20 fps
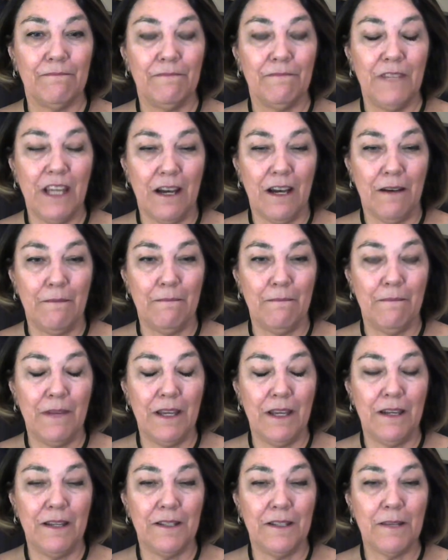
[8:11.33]
Yeah,
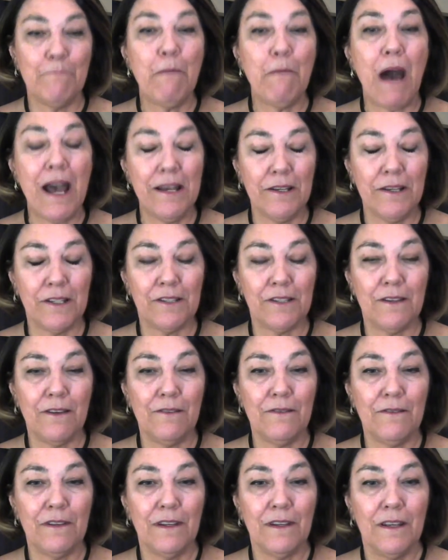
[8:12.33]
and it's a
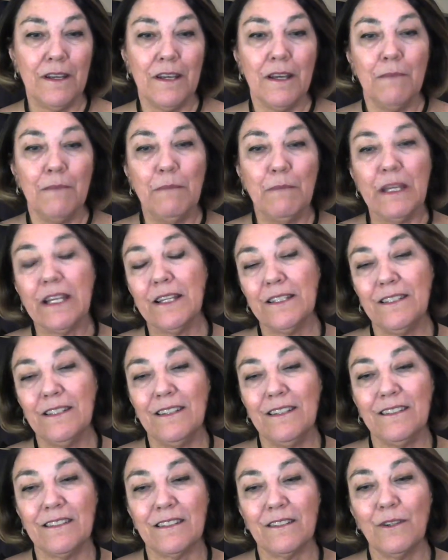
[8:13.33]
milestone because
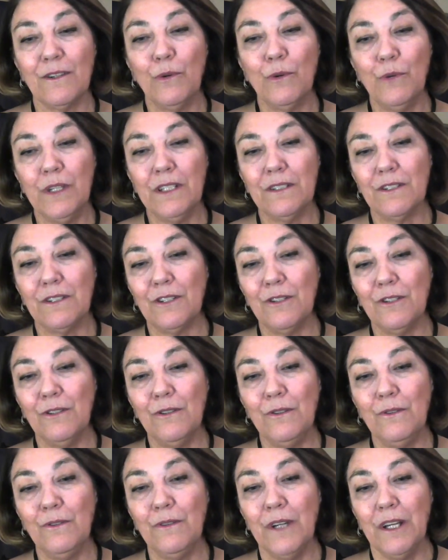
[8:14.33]
it's going
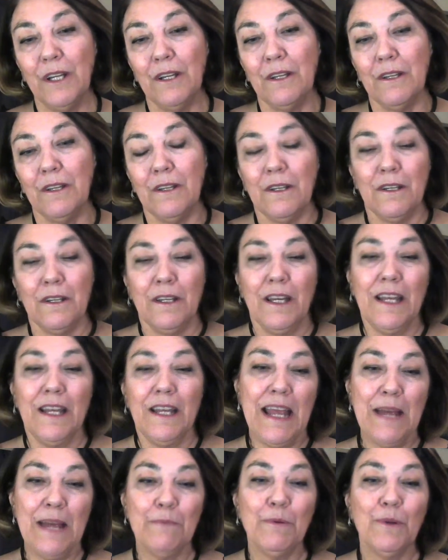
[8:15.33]
to
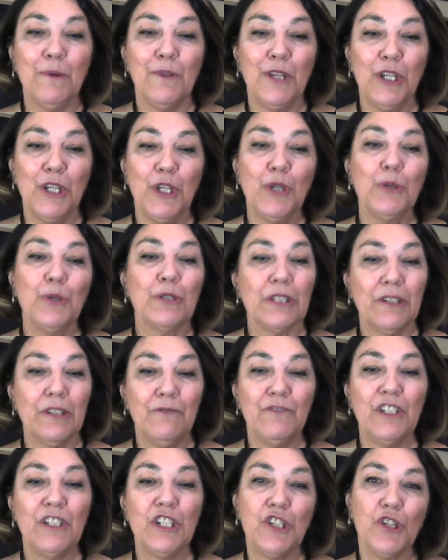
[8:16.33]
enable the use
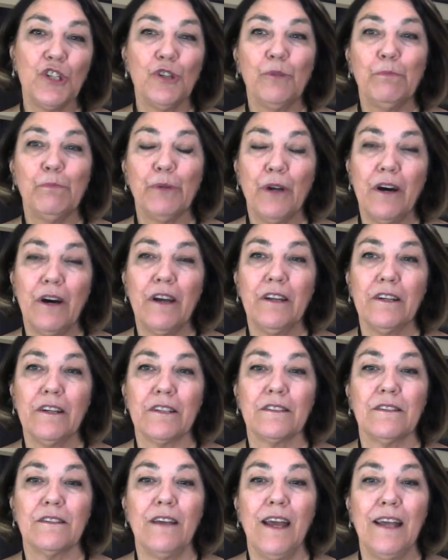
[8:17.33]
of digital
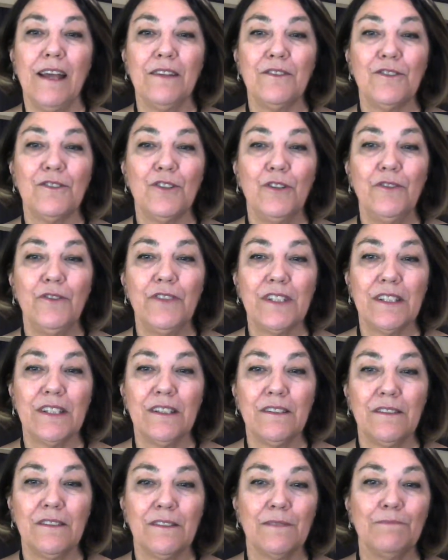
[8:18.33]
products and
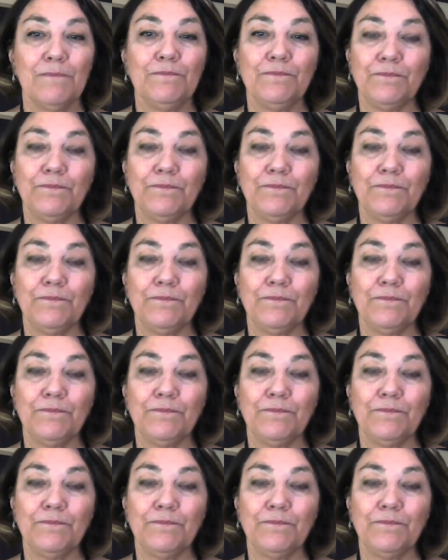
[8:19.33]
services.